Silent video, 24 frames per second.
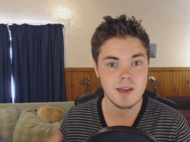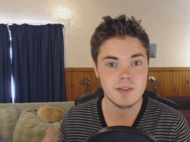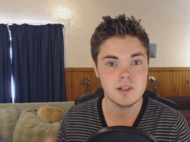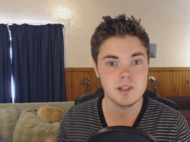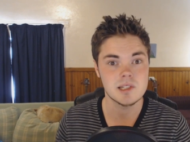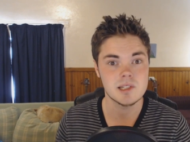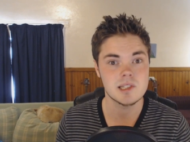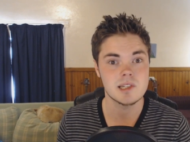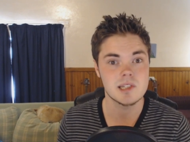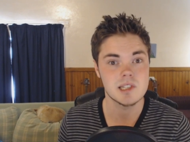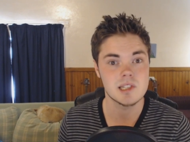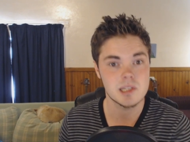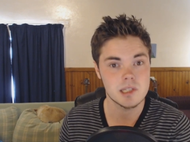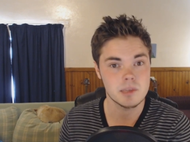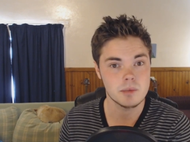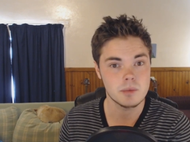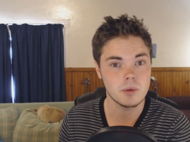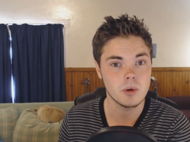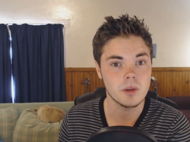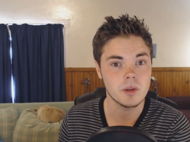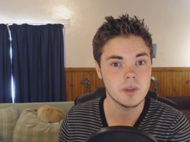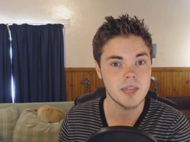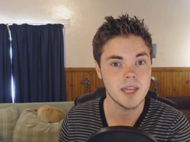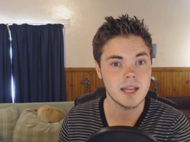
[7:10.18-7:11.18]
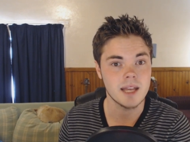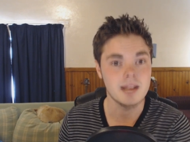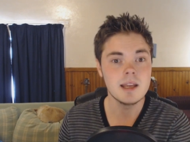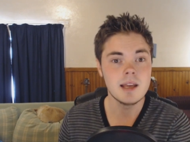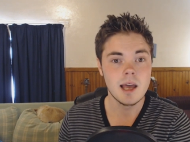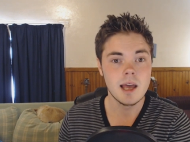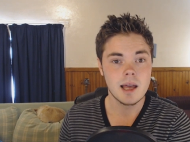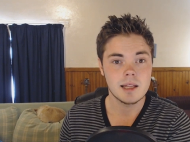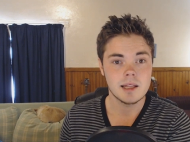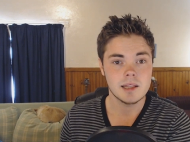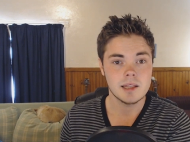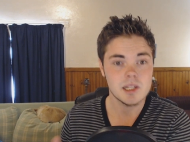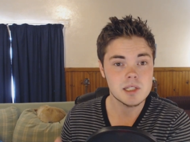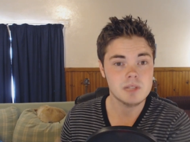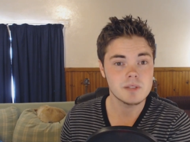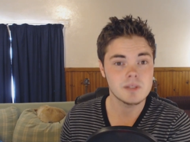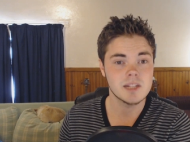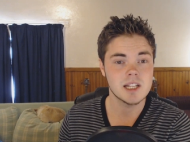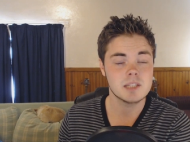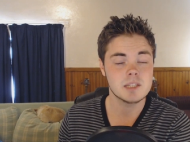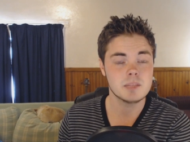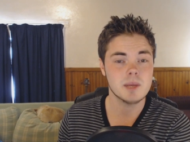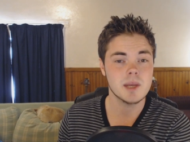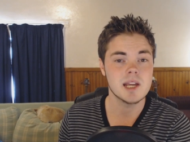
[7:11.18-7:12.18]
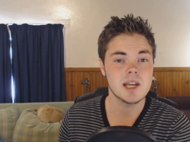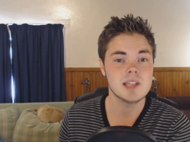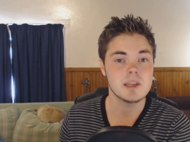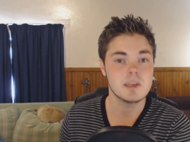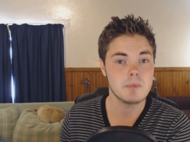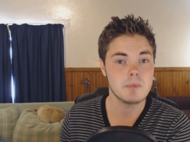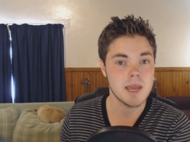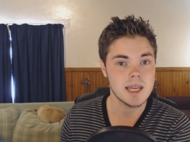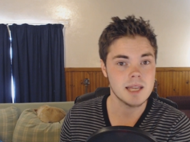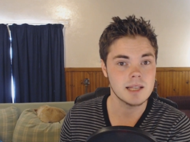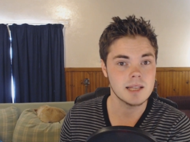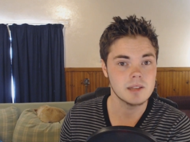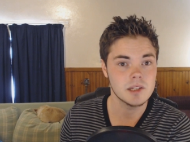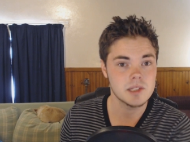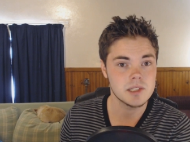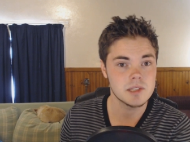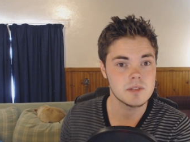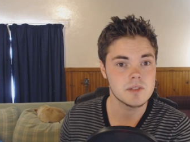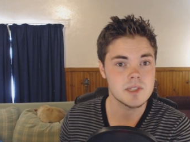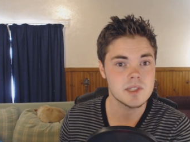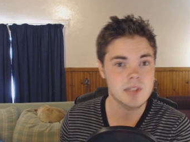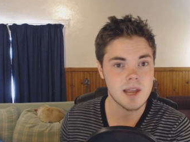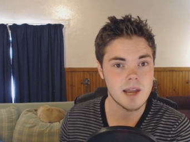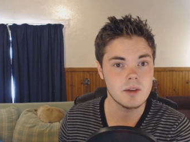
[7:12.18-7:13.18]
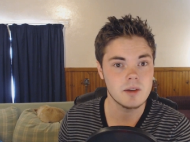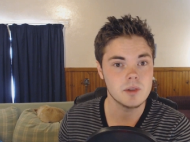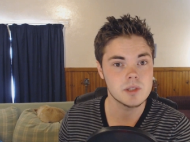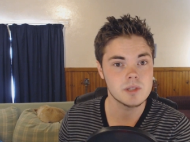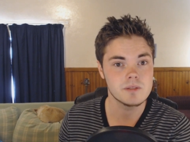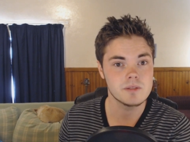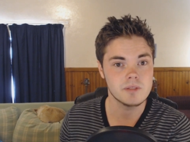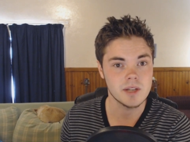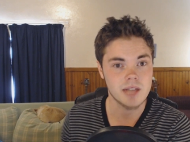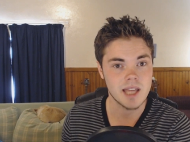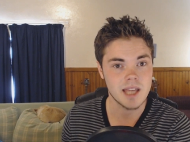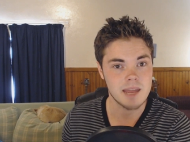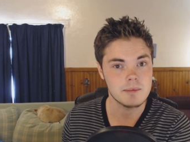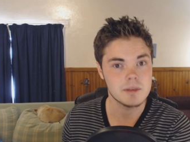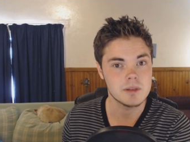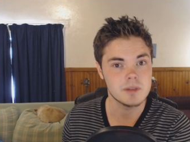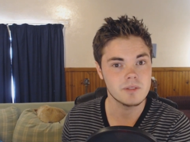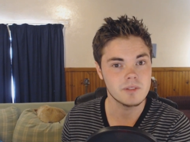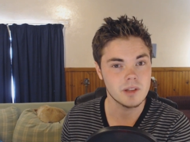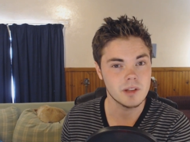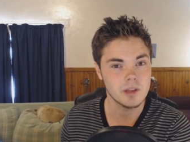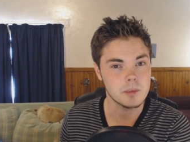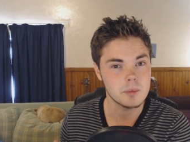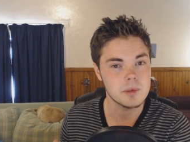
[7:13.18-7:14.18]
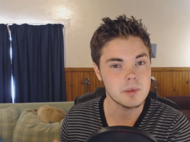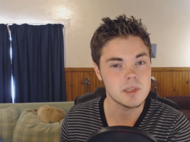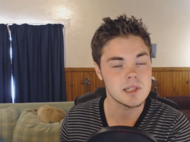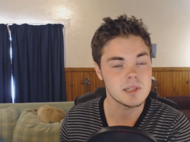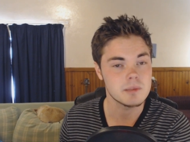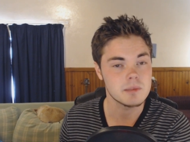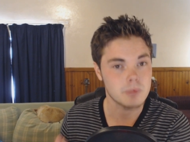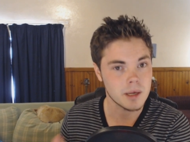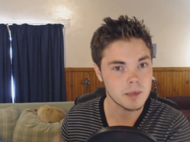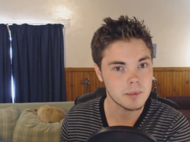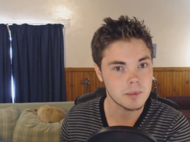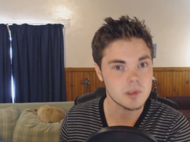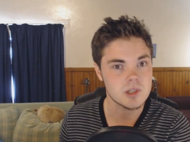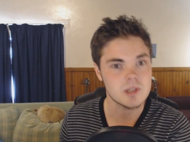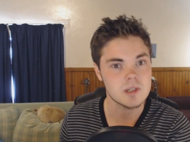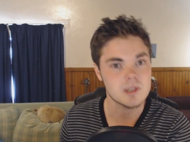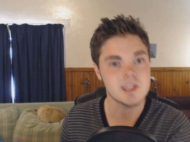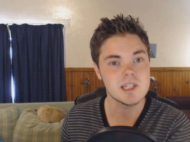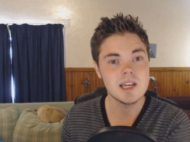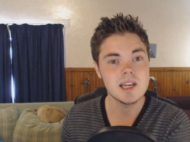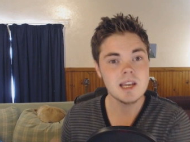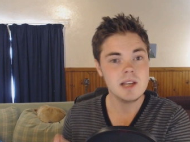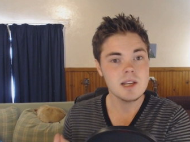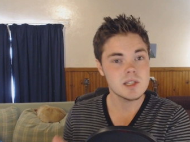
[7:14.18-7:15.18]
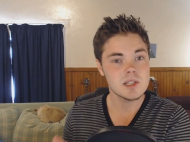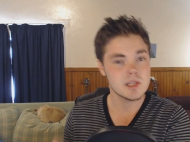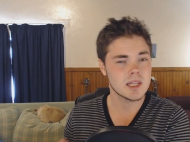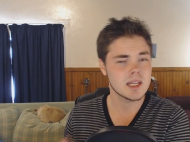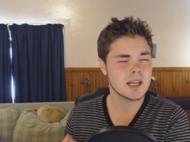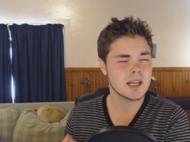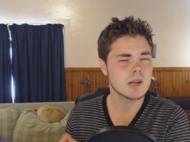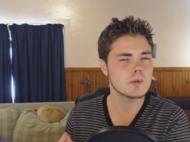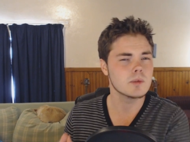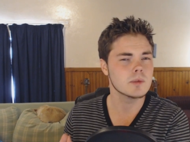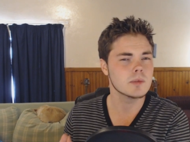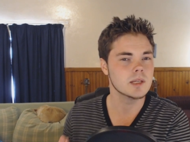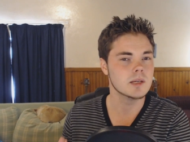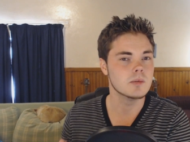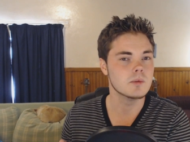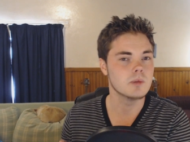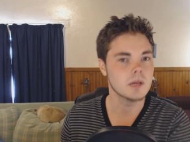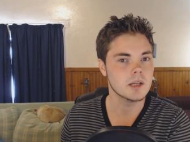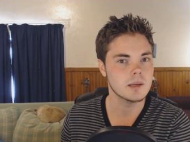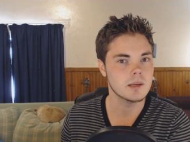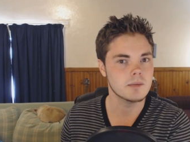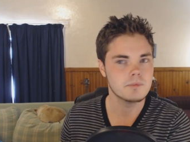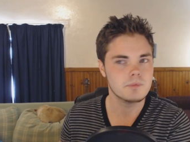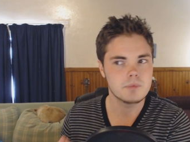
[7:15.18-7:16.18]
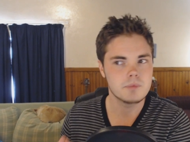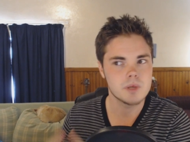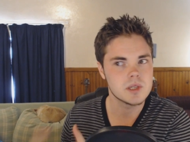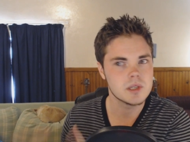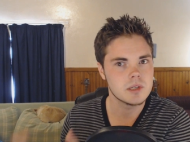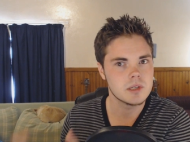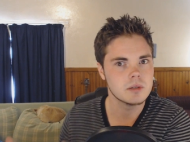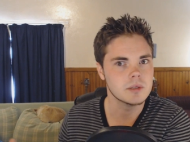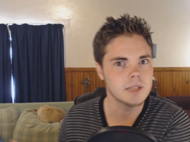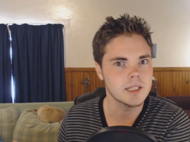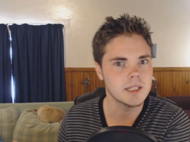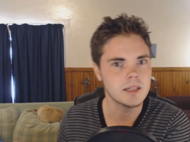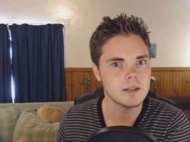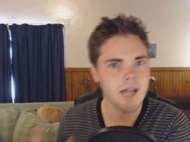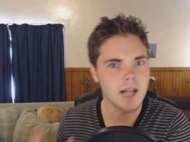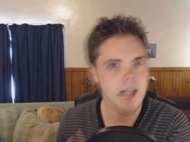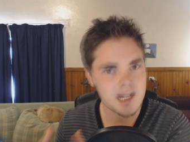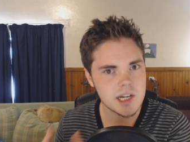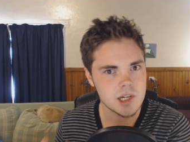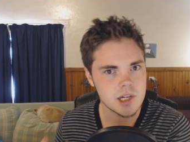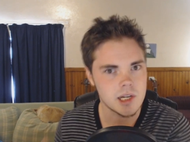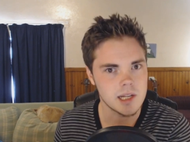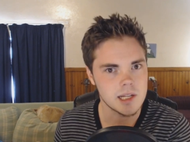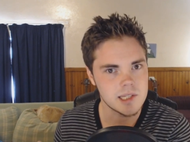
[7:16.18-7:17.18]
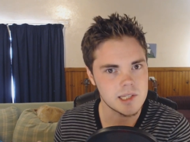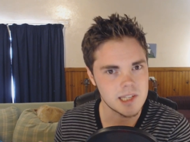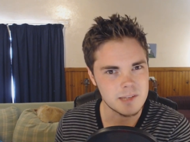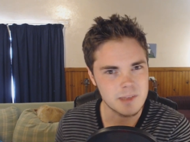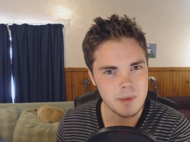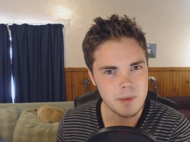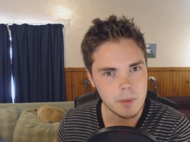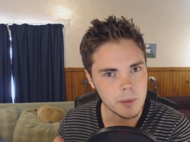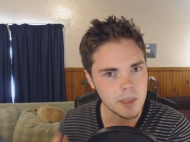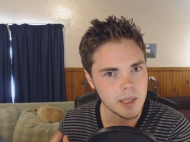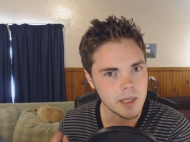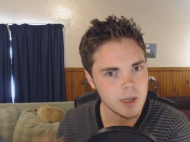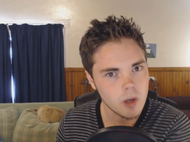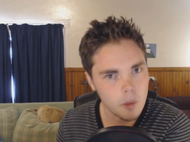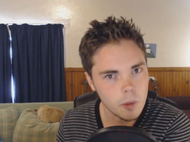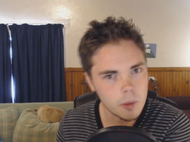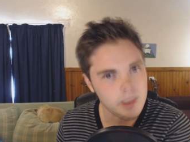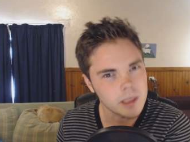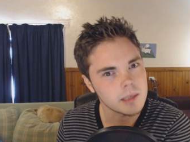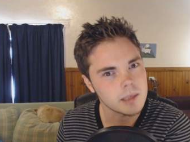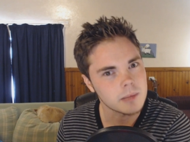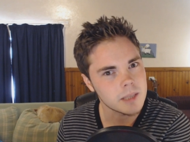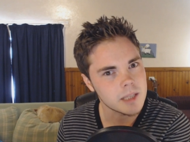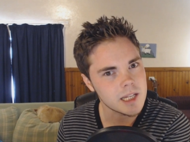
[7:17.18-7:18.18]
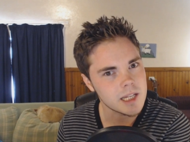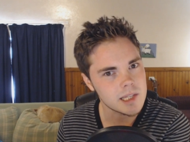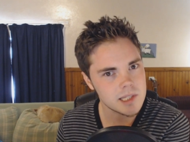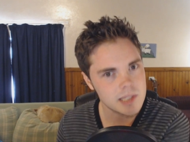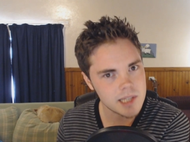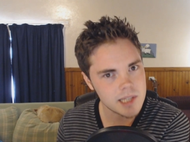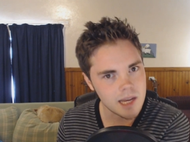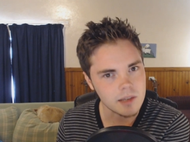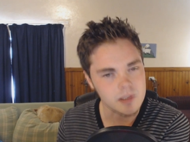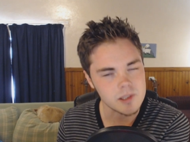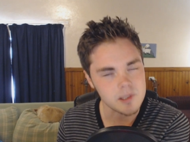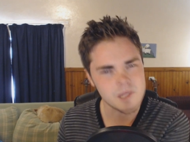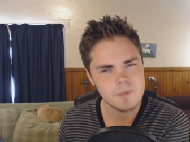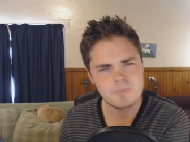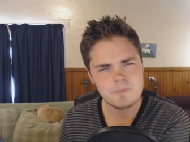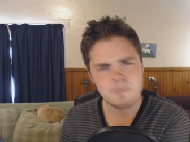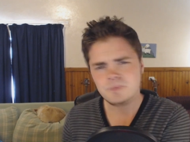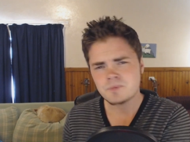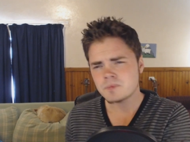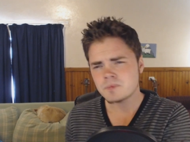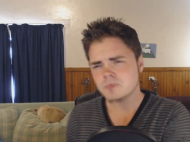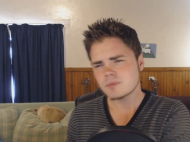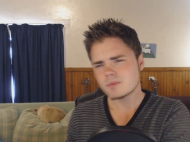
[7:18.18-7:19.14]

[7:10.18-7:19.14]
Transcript: evidence to support that lots of Let's Plays are making lots of sales for game developers and publishers, so they don't really want to pursue legal action against these people that are helping them get sales.